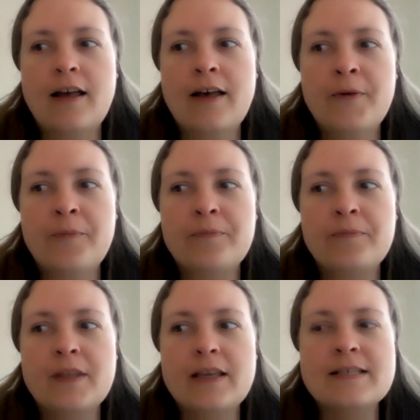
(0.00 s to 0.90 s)

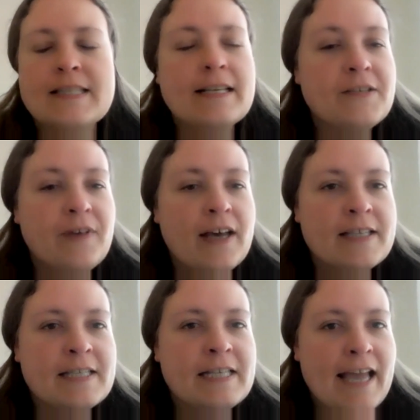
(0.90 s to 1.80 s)

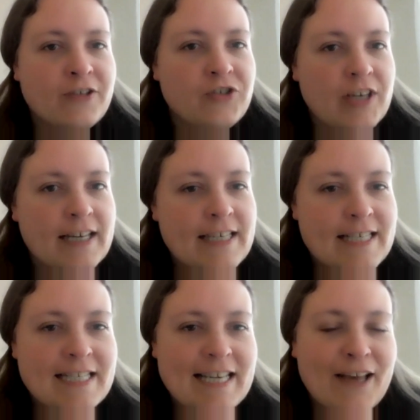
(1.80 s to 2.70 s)
incentivized and
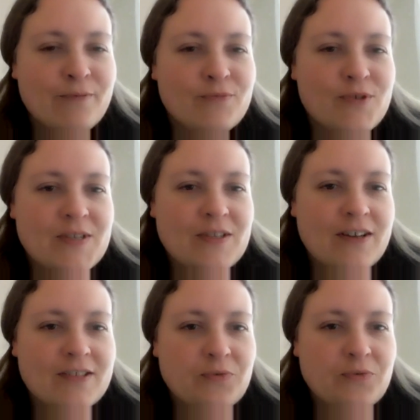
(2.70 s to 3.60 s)
energized to
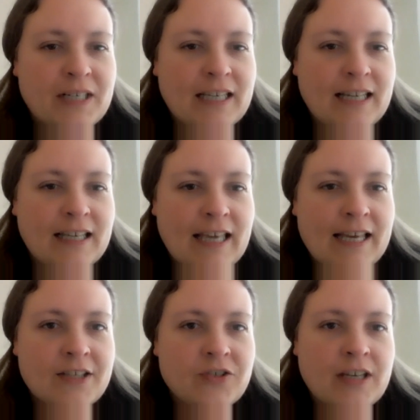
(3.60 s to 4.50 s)
start really
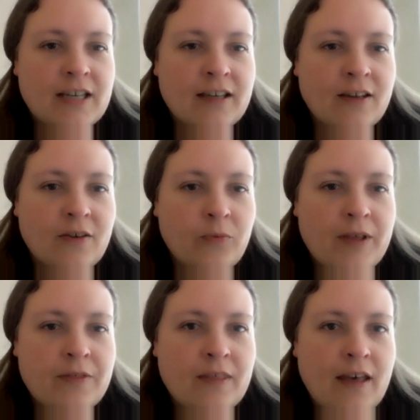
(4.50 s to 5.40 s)
engaging
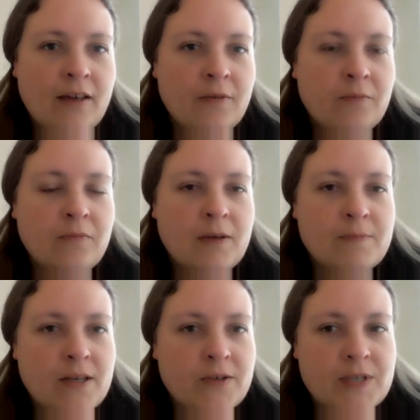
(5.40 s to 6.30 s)
with
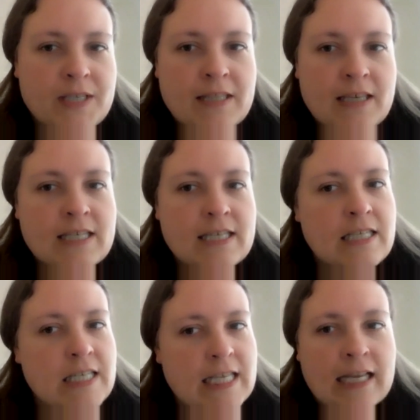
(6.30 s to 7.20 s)
MCR 2030,
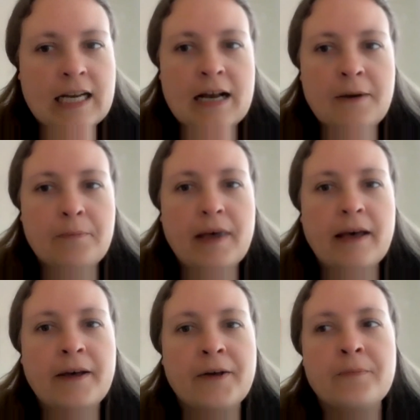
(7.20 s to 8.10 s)
to sign up
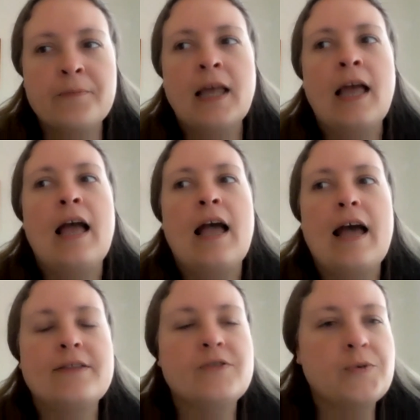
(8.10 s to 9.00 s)

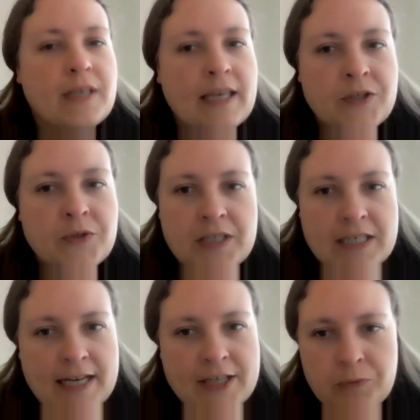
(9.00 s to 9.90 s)
and to engage with the
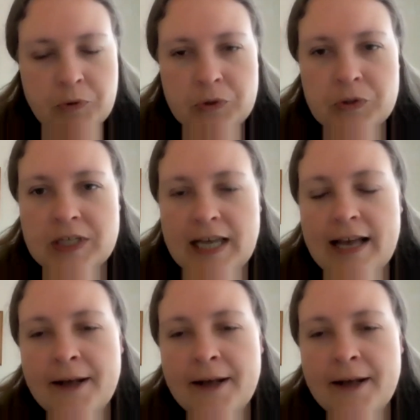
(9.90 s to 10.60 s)
dashboard.